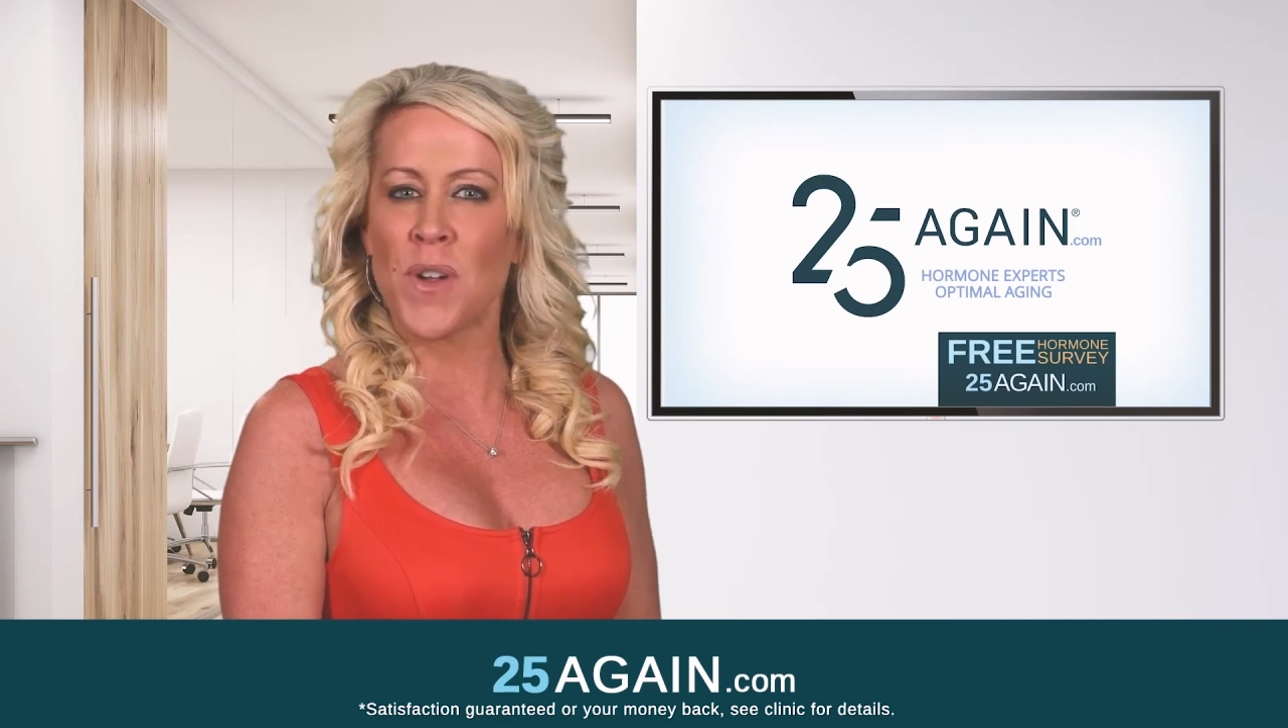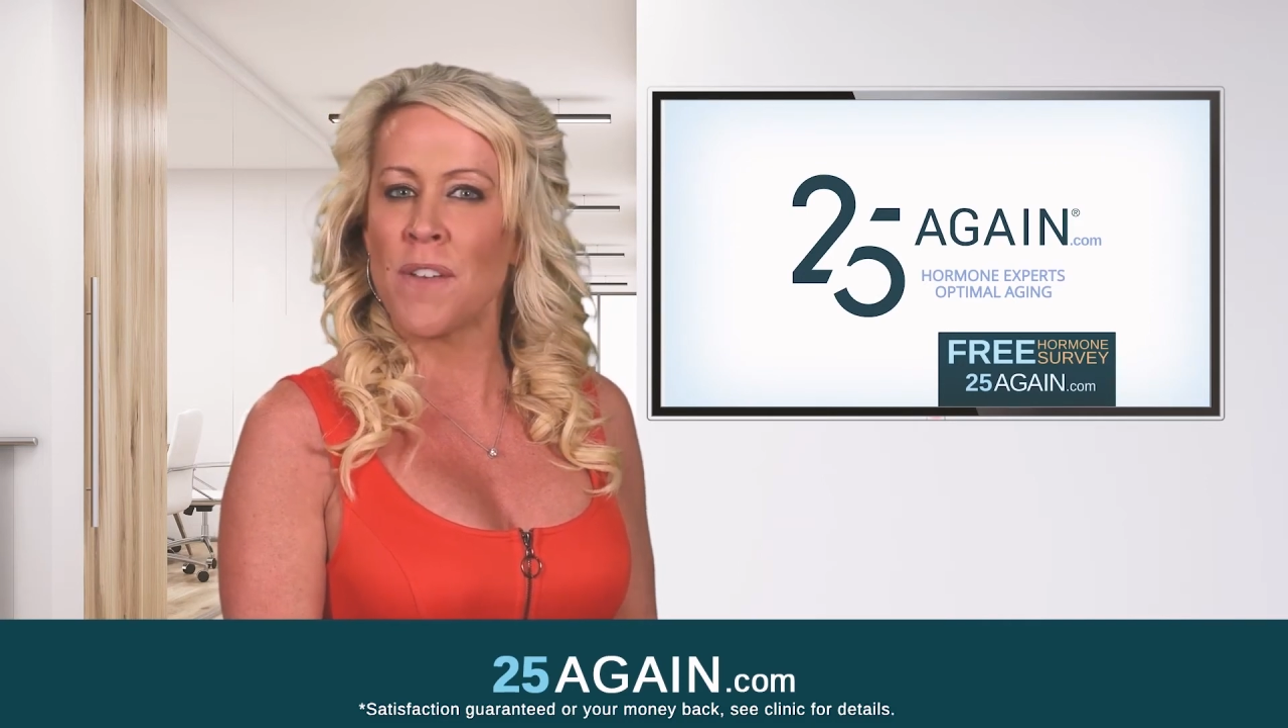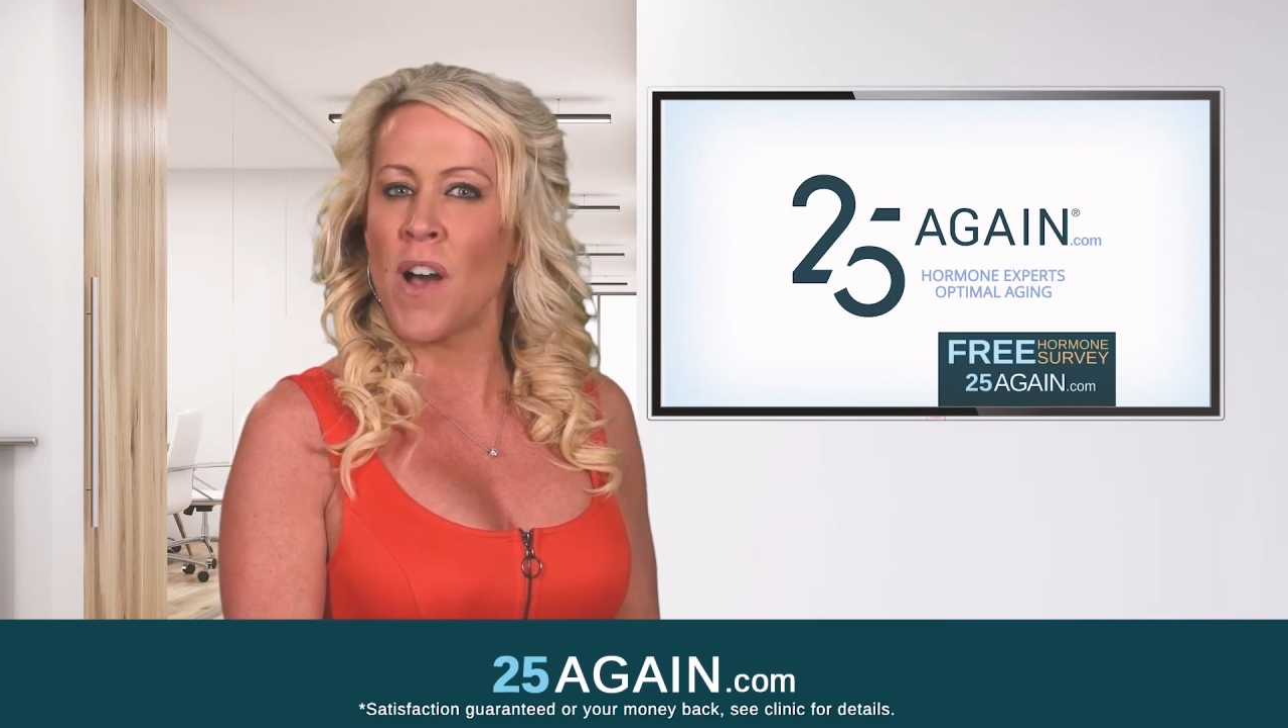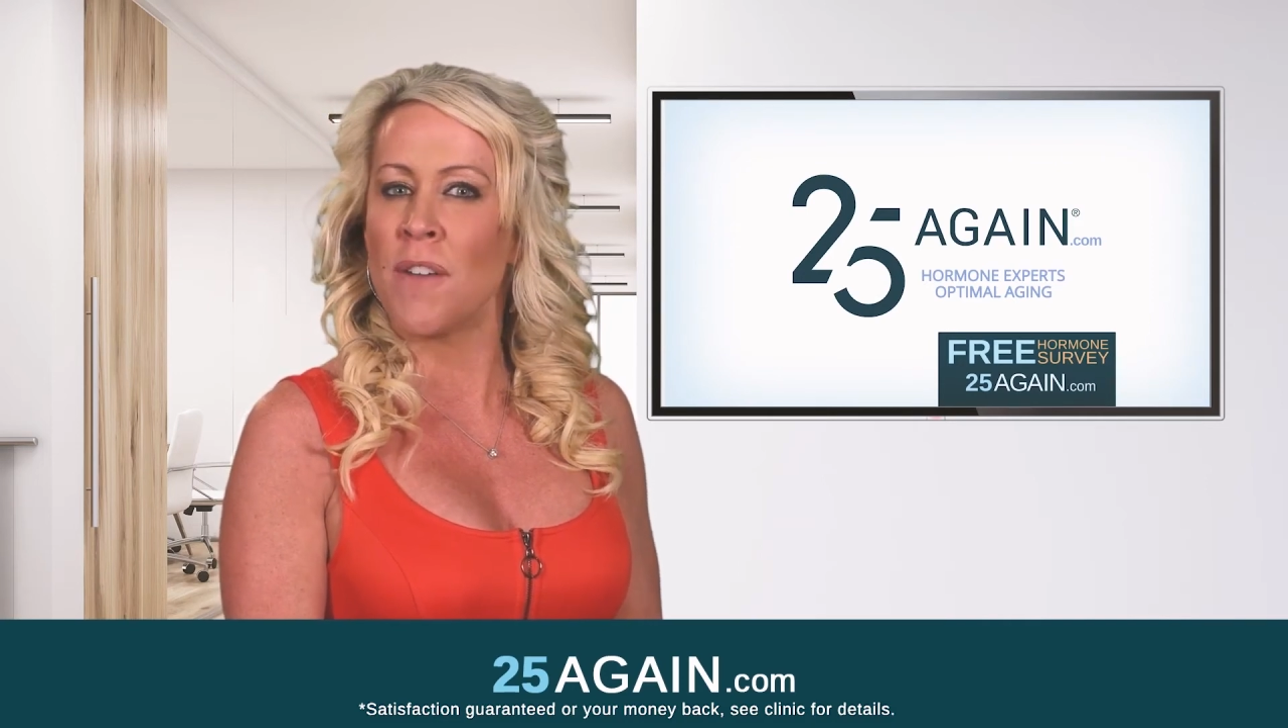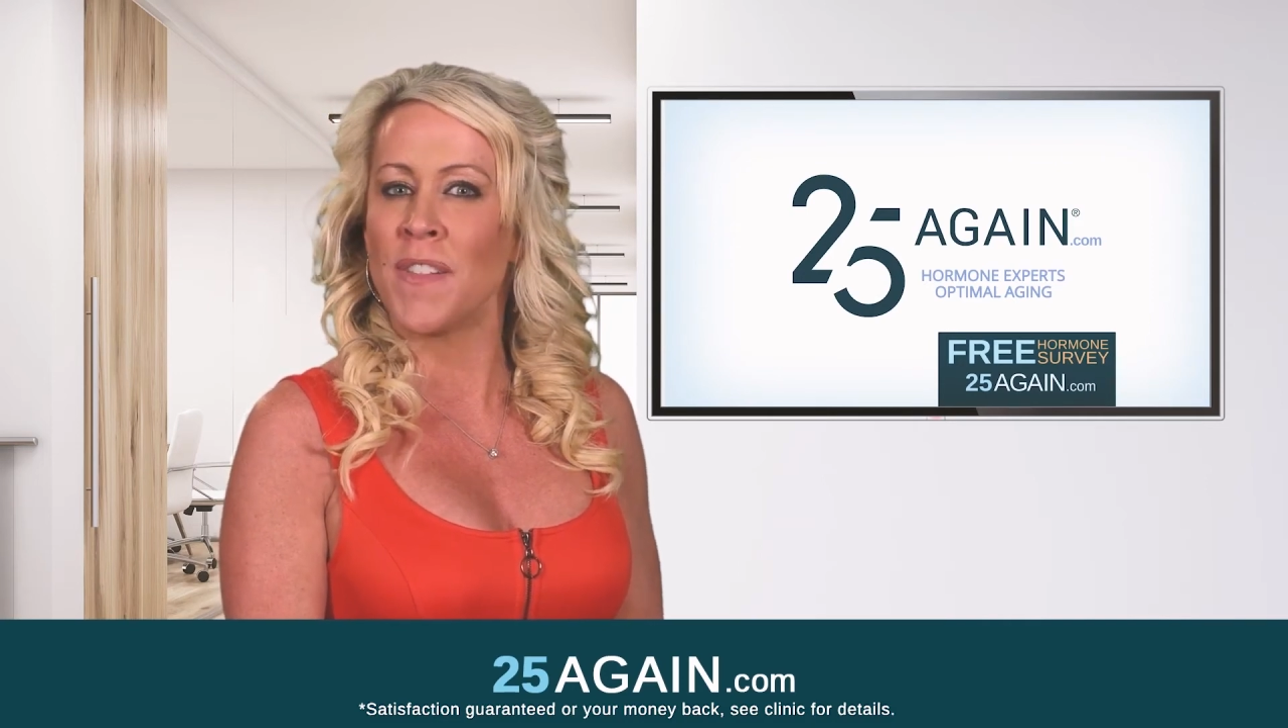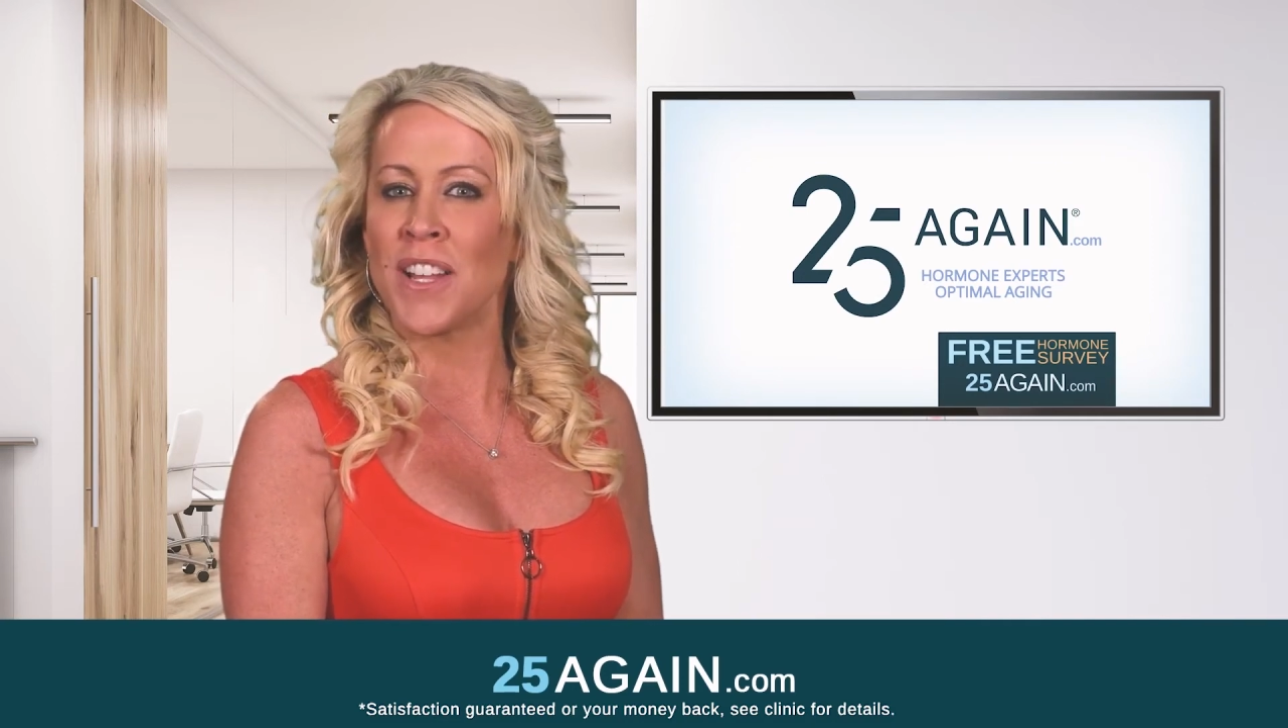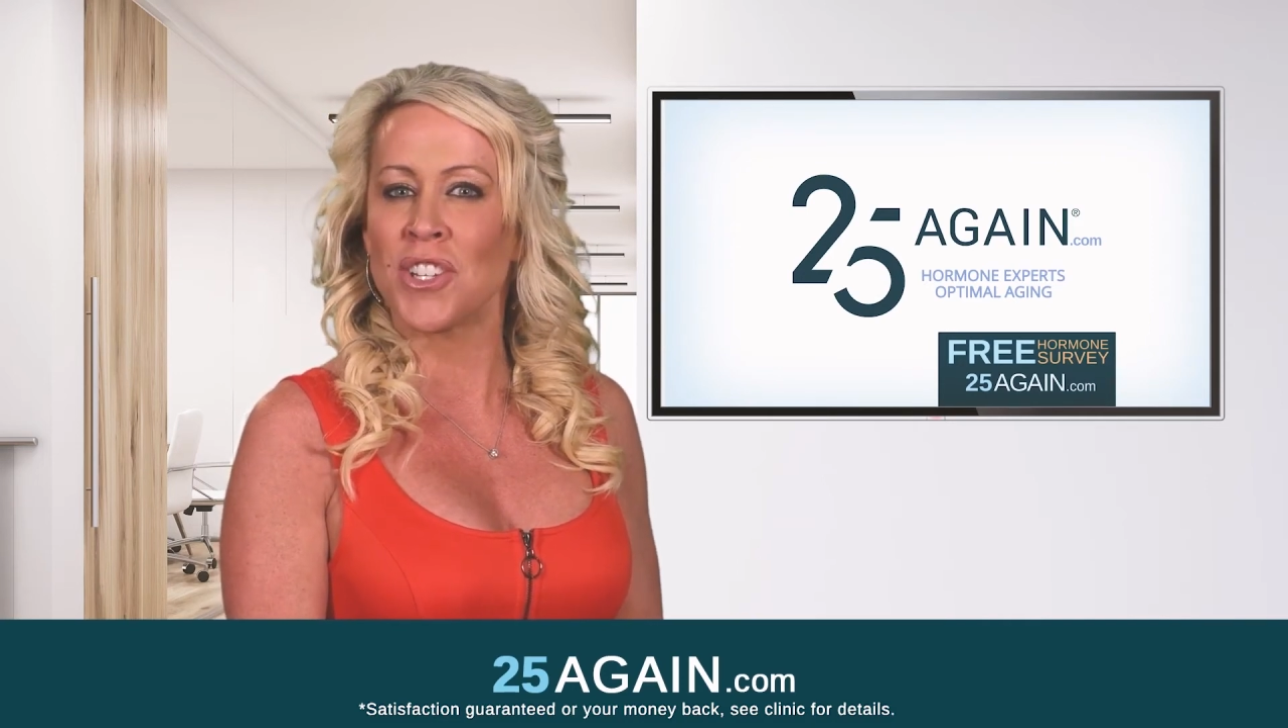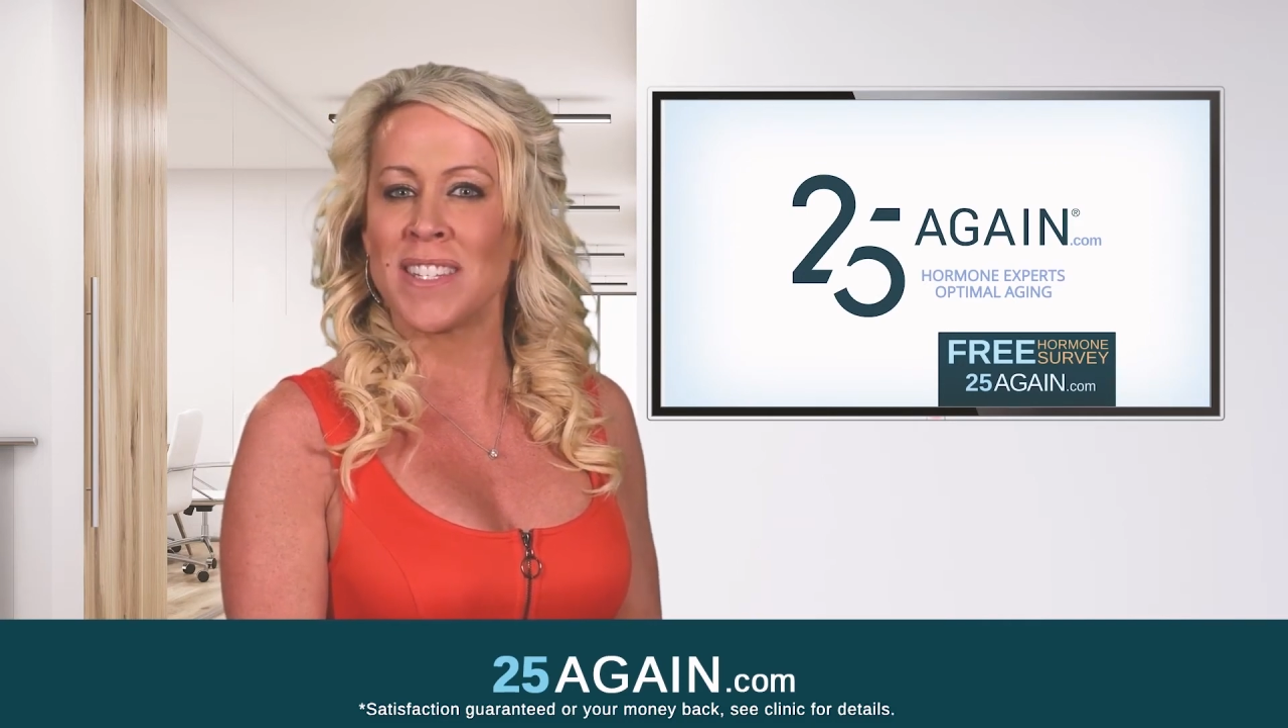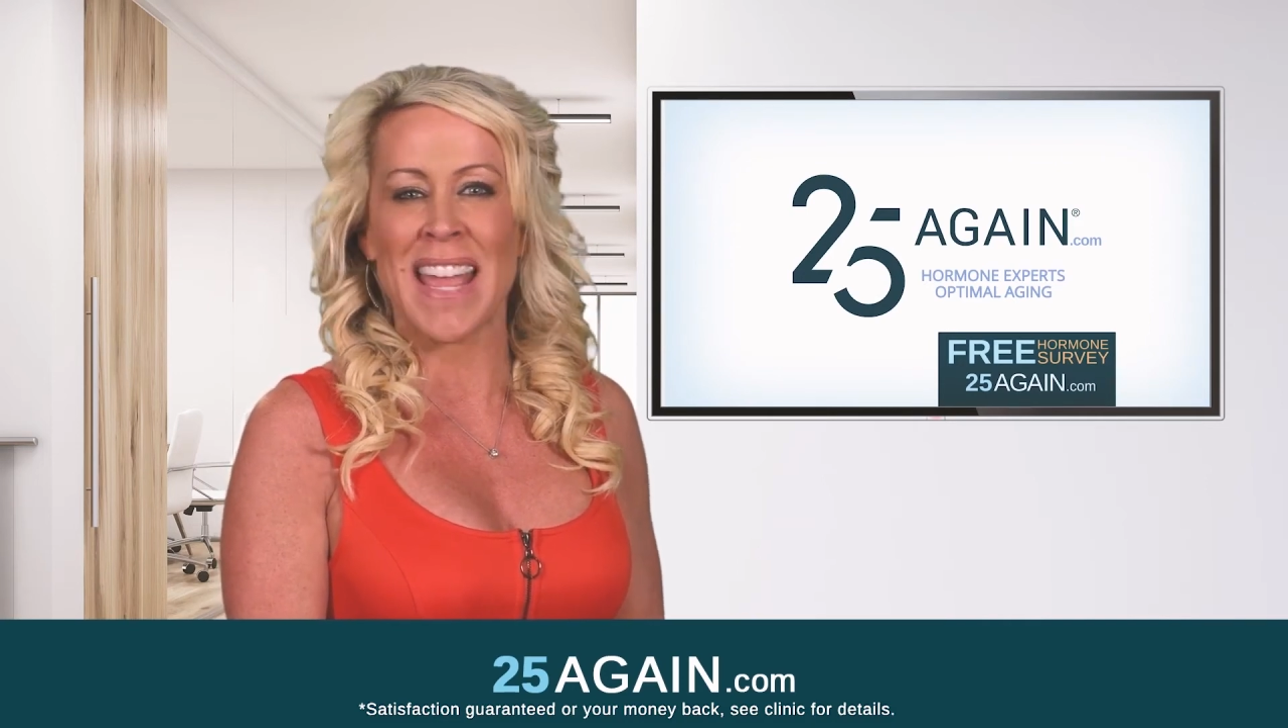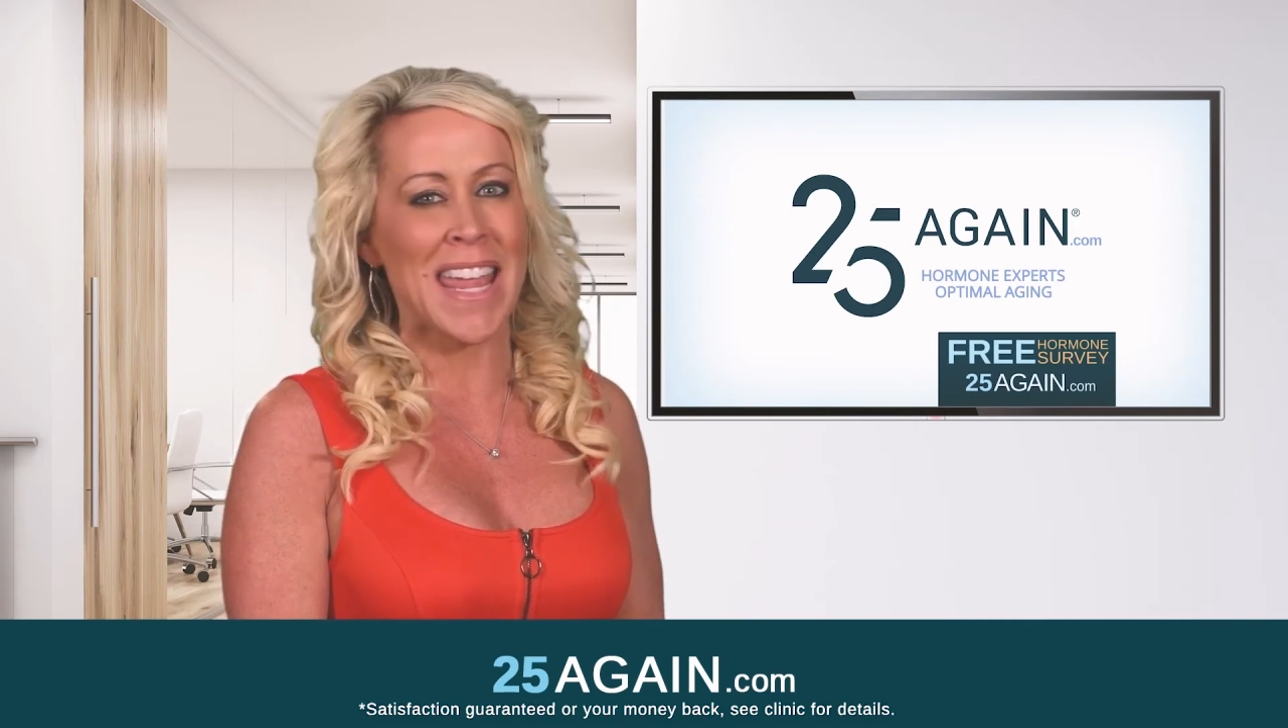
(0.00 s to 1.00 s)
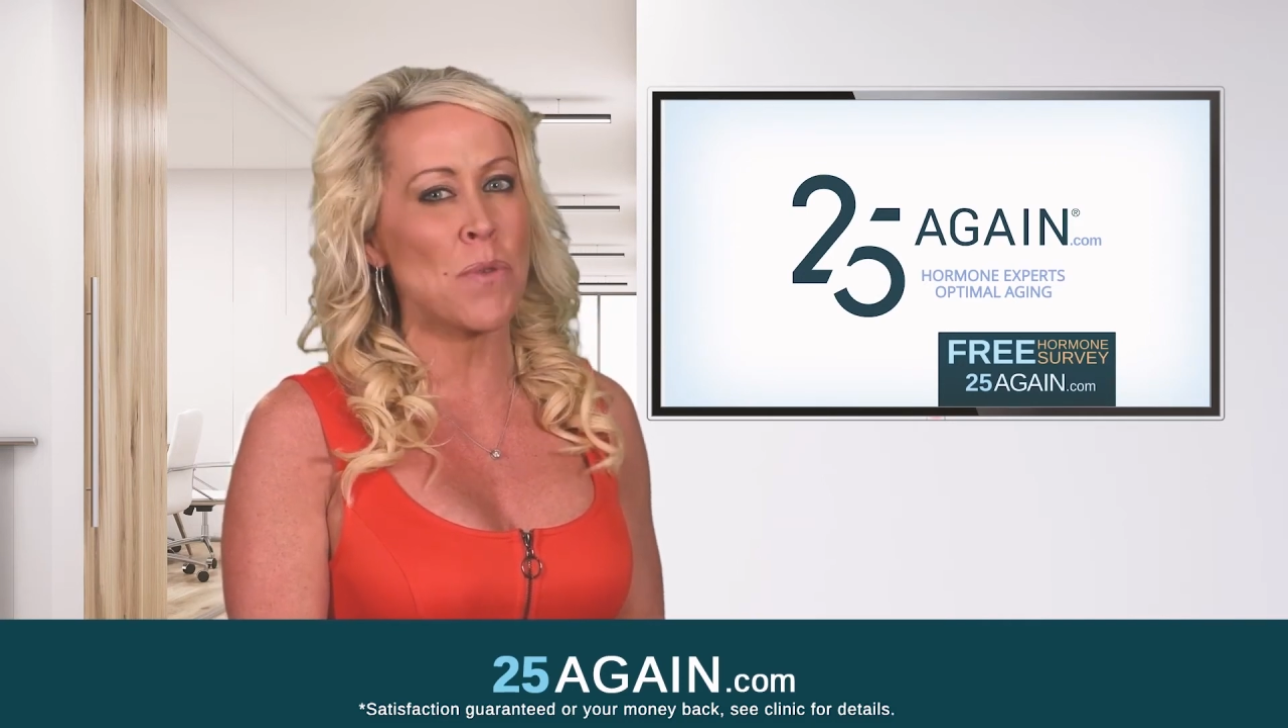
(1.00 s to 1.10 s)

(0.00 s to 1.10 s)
free of hot flashes